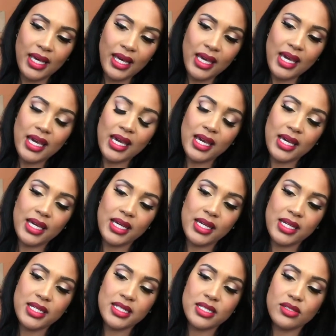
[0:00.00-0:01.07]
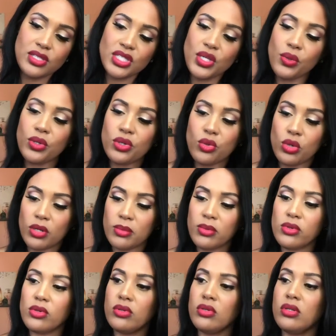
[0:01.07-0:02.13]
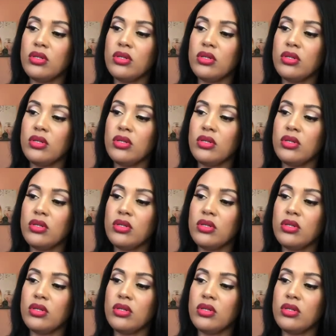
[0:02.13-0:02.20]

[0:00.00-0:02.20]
and so adorable.